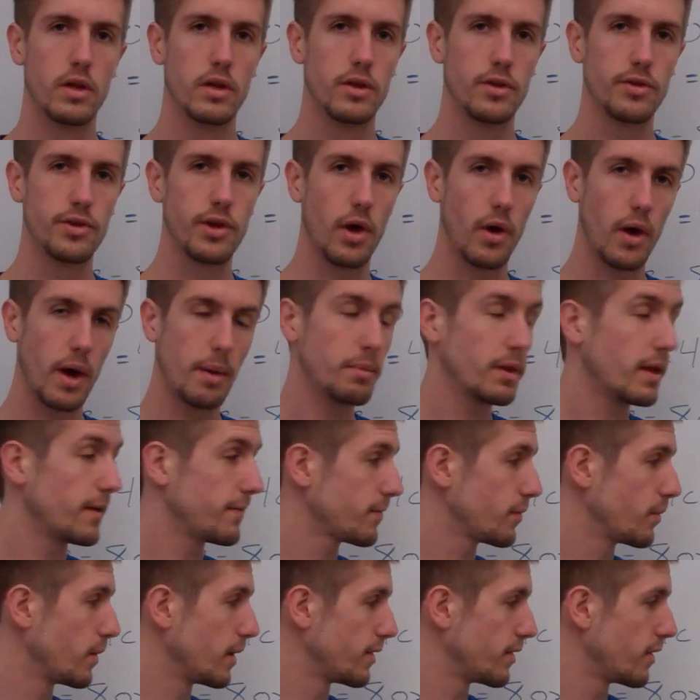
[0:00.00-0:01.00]
So I'm
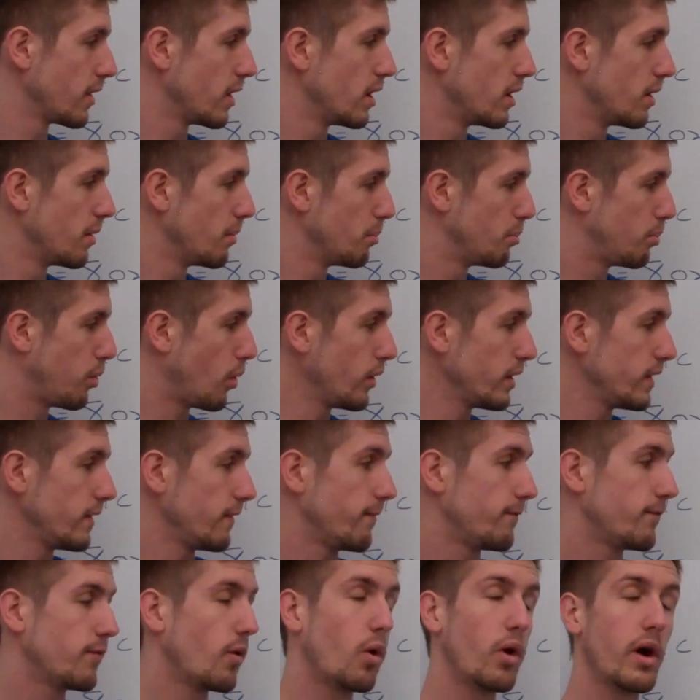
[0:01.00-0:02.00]
left with
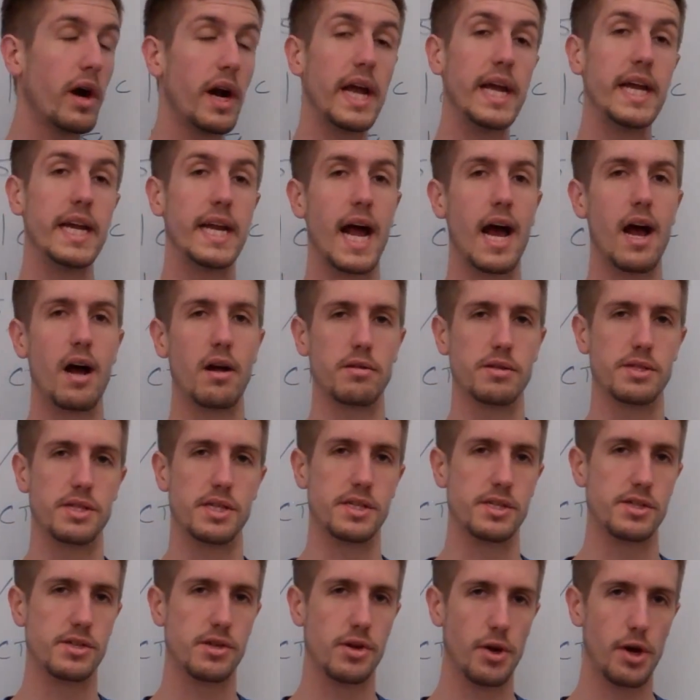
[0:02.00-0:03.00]
0.48
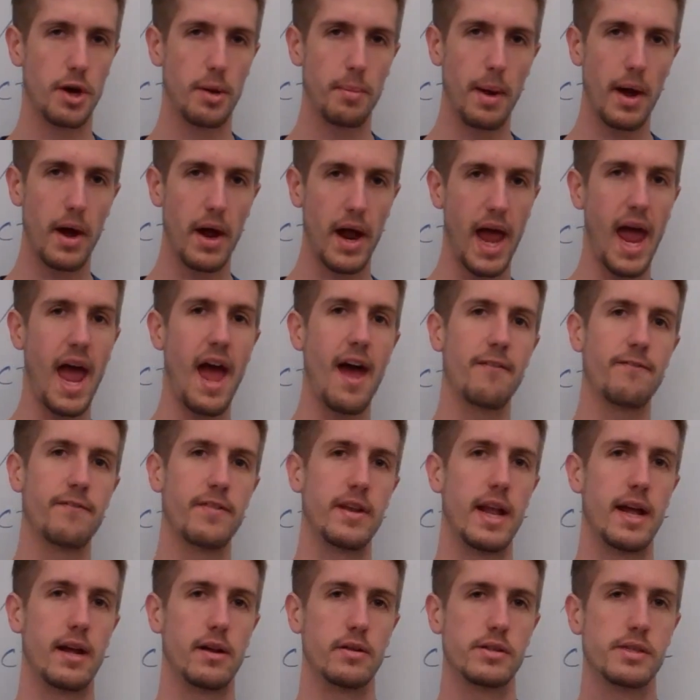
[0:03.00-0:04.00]
ounces, or about half
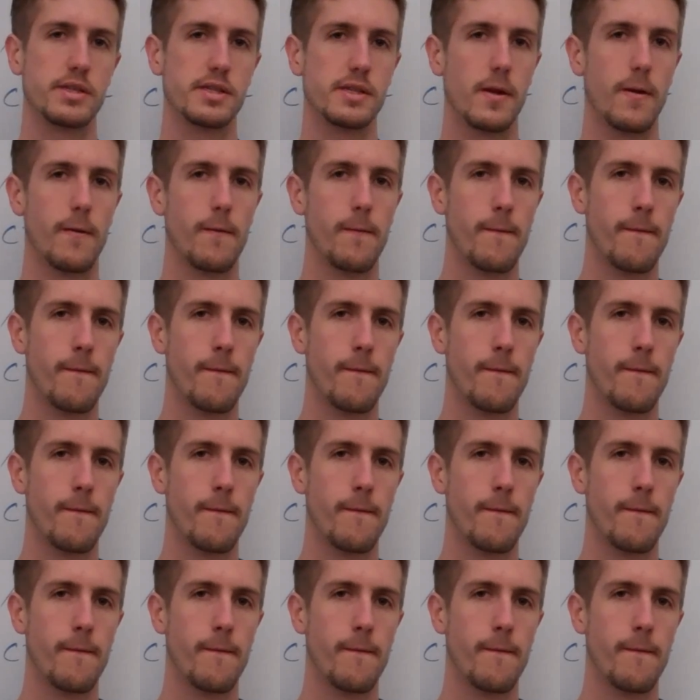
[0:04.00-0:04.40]
an ounce.